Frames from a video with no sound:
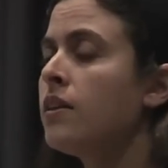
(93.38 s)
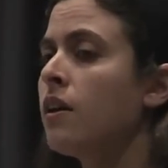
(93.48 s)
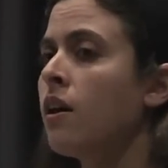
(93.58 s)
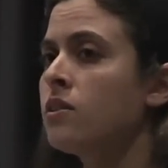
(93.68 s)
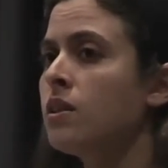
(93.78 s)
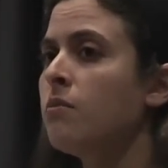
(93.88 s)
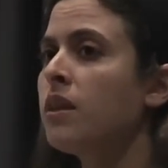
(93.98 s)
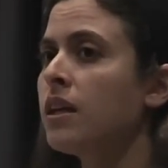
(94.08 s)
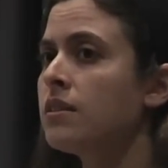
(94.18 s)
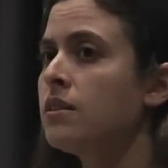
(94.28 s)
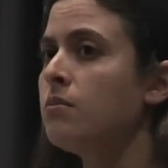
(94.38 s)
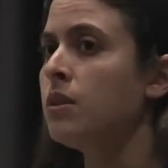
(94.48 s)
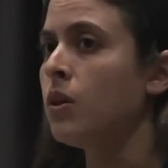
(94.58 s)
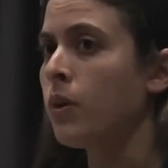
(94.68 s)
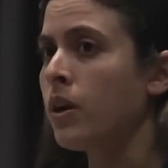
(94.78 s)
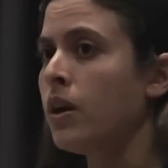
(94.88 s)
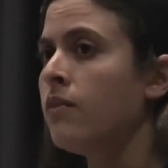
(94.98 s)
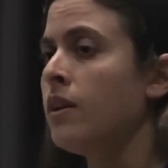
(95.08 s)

There are some things to be aware of,